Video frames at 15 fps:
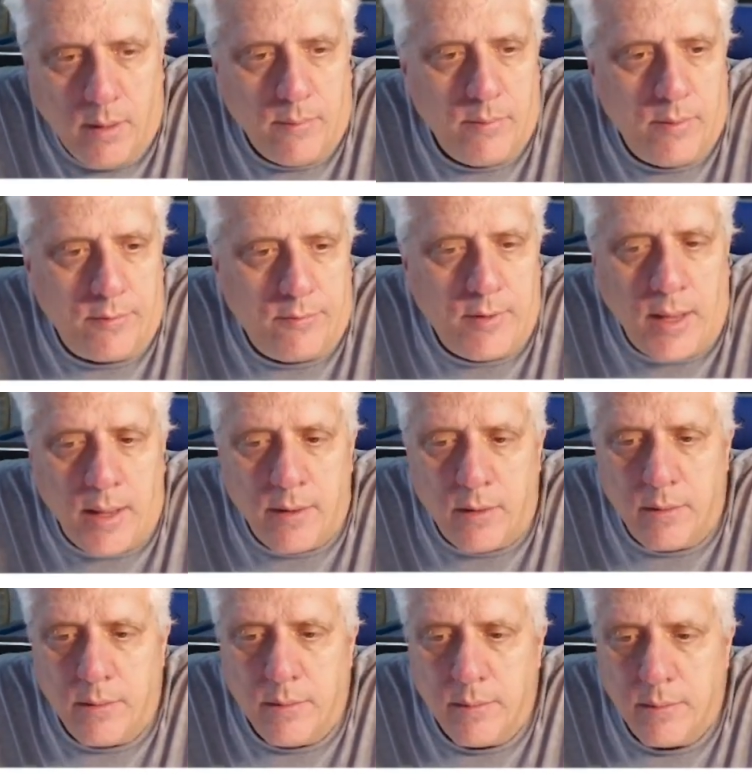
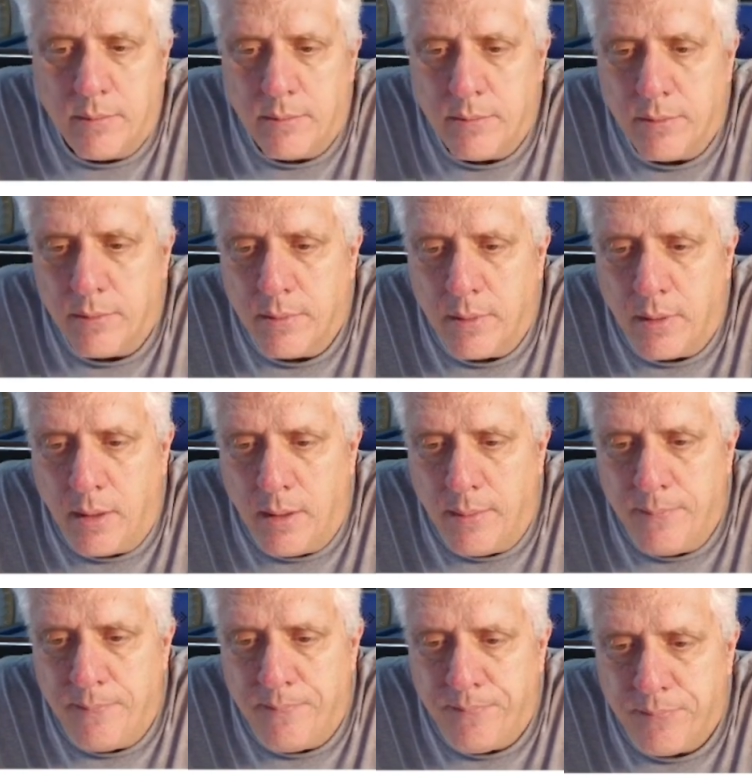standard
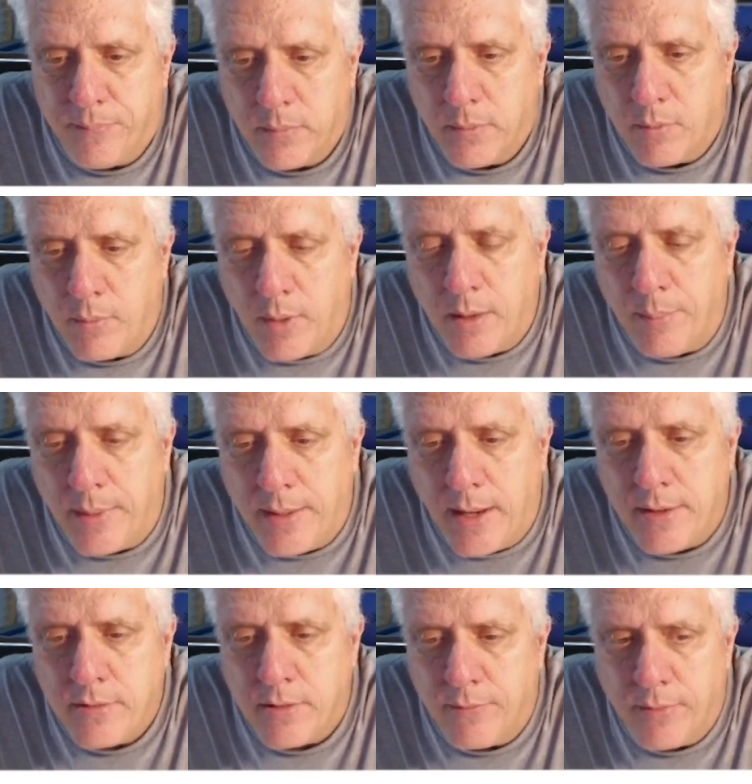
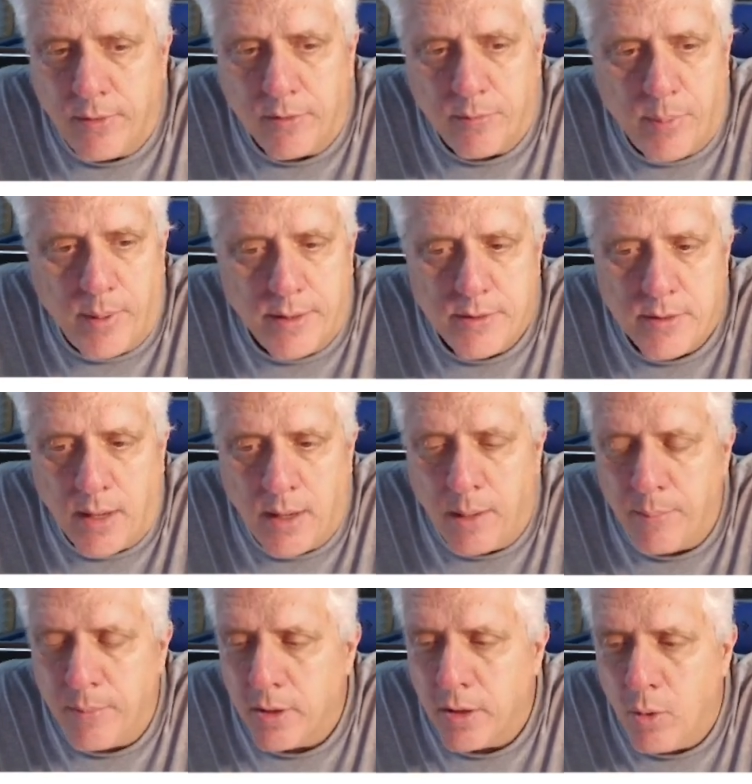recommendation for this break shot, and I'm
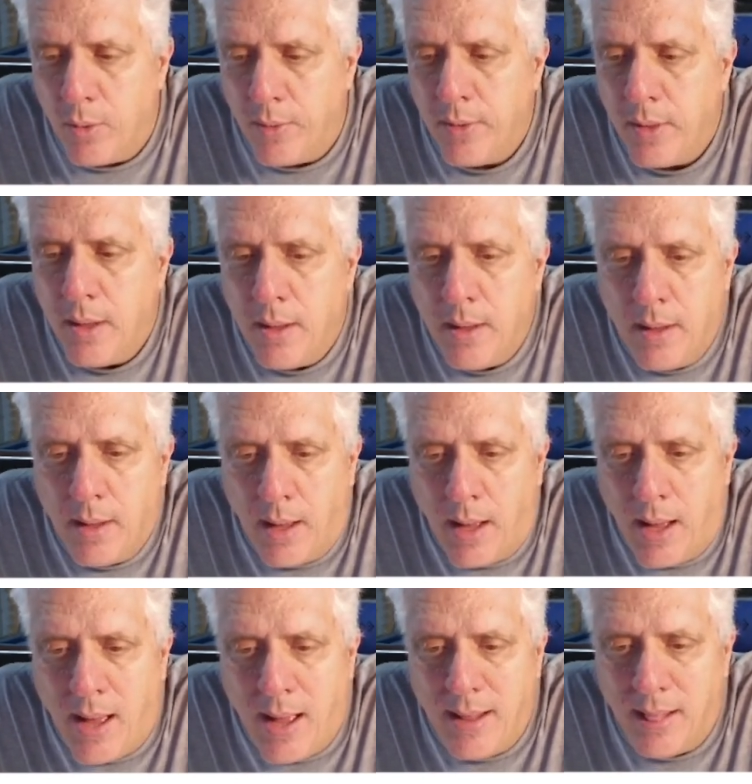going to go with
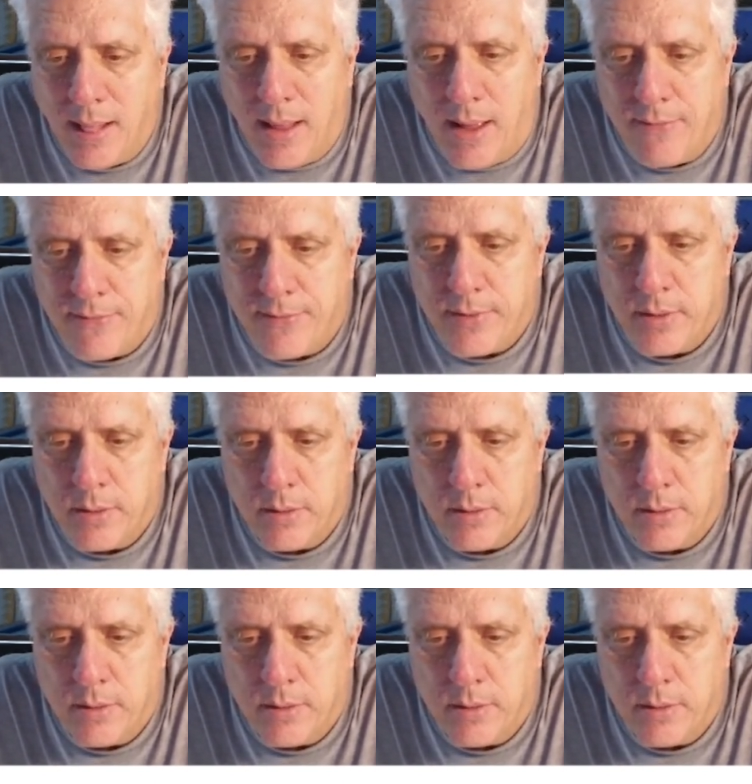high left.